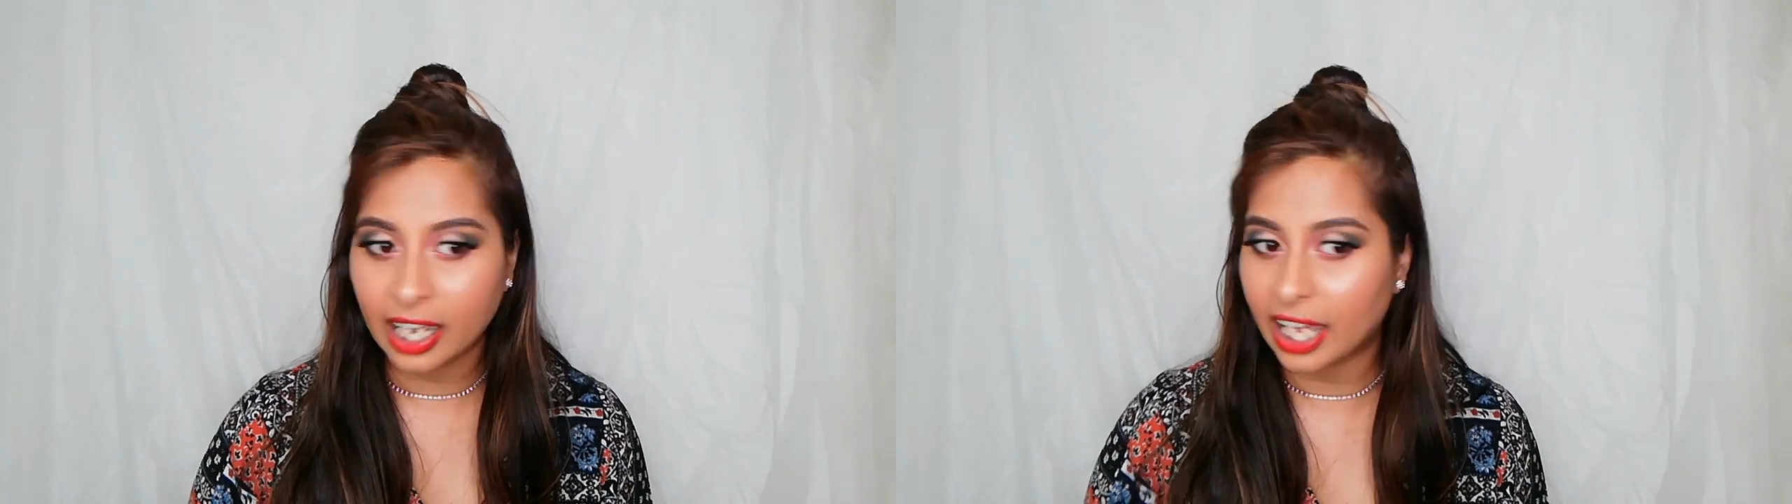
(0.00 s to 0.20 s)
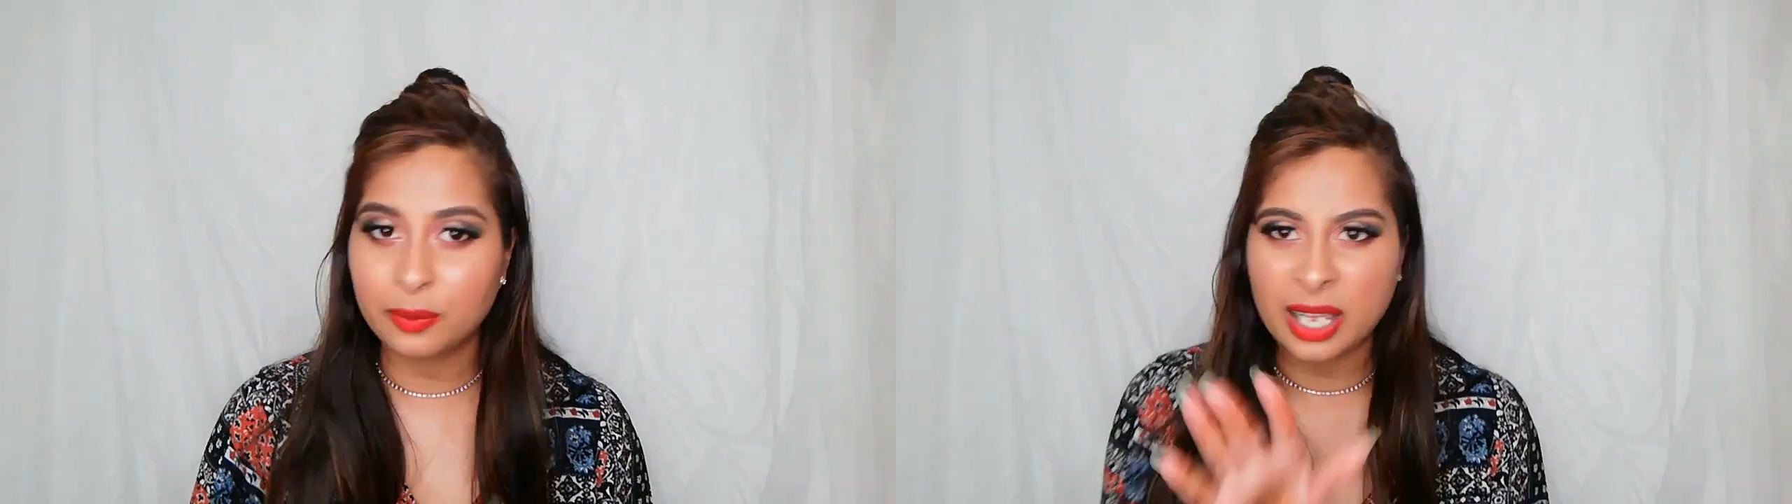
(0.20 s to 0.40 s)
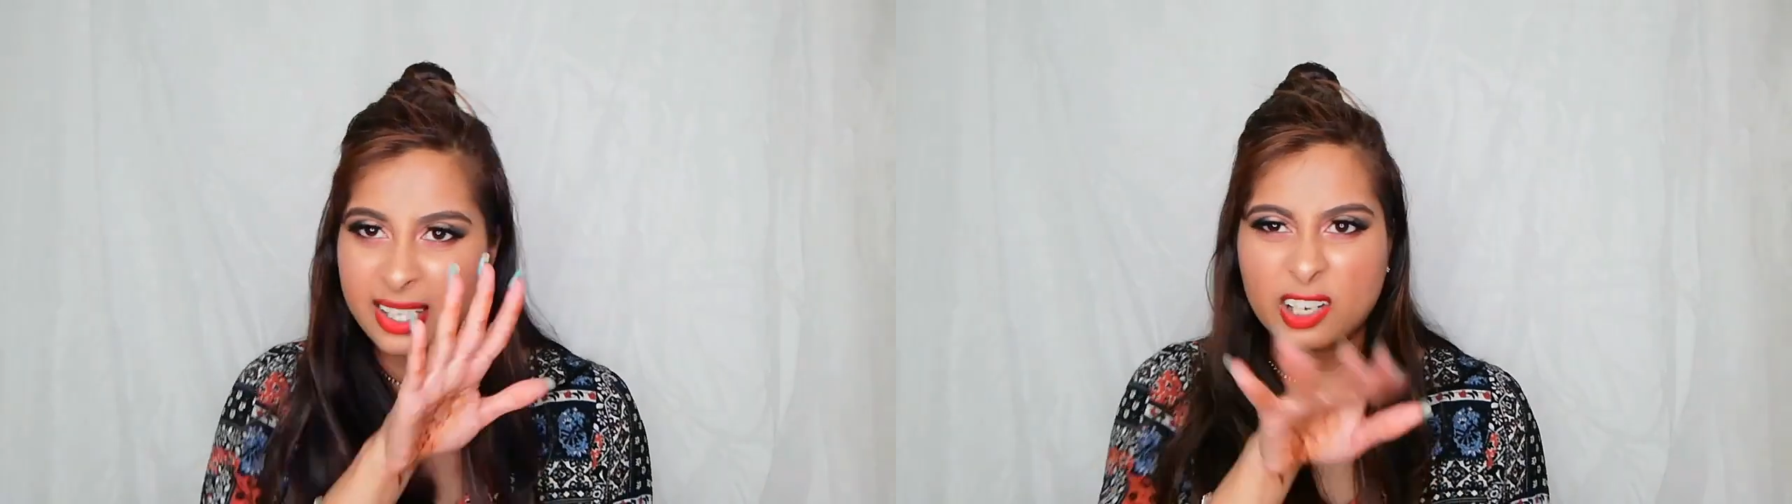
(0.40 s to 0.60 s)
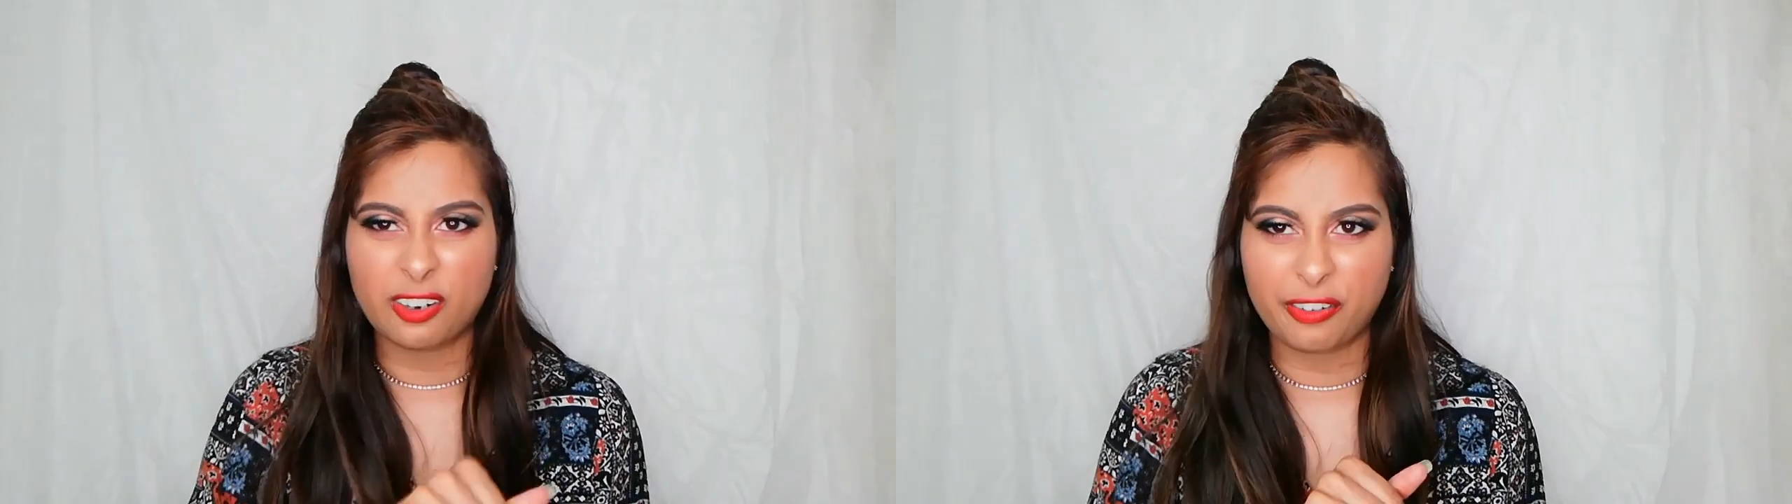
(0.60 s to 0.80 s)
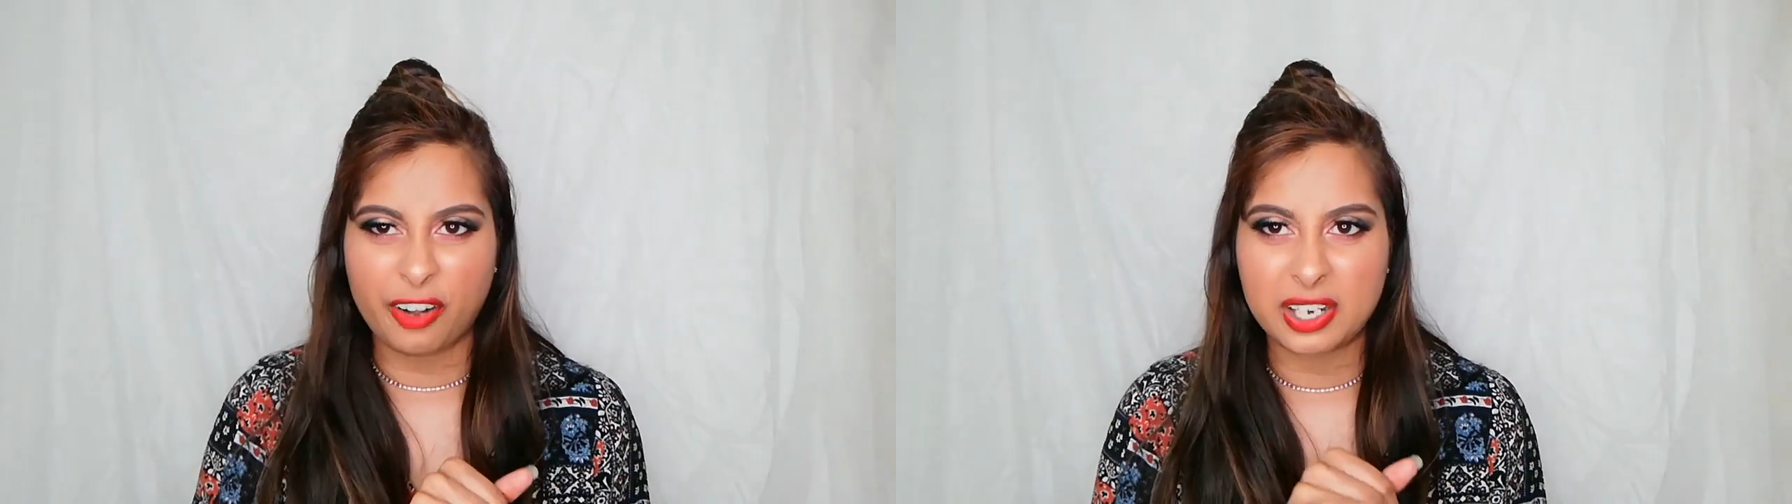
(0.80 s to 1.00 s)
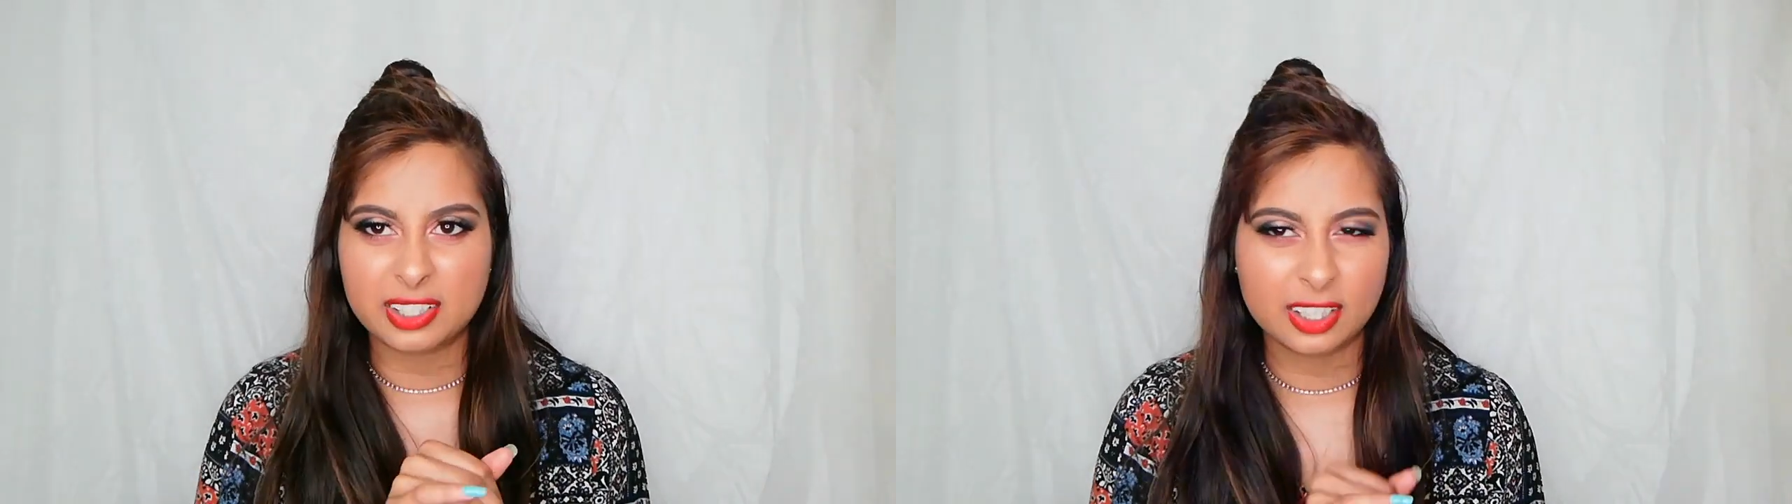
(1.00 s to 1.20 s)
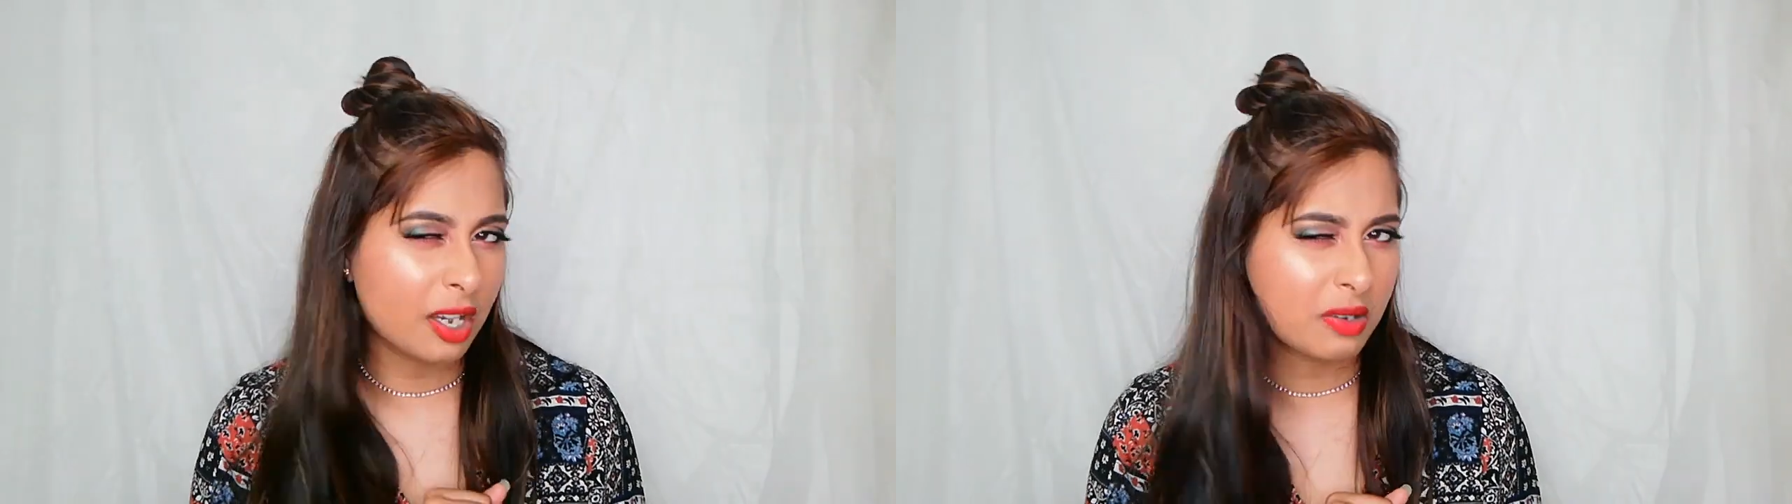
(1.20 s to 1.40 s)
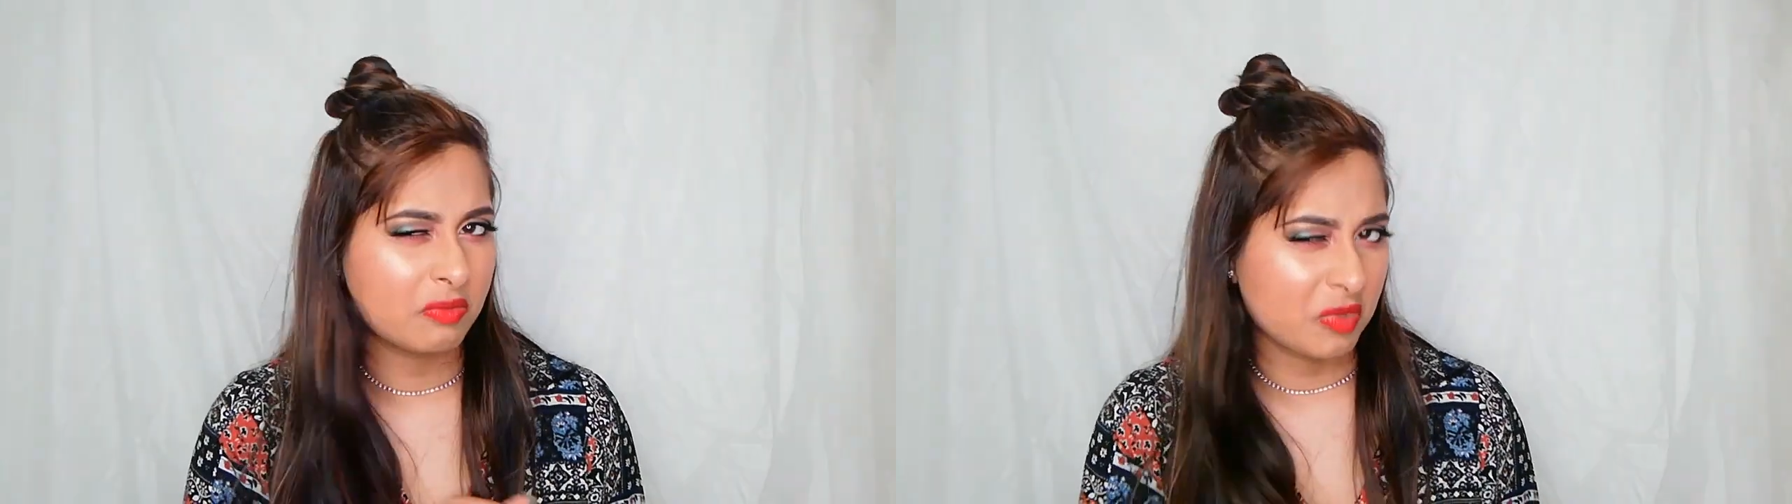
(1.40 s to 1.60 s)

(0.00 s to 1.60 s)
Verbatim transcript: Otherwise, they're not a friend, you know?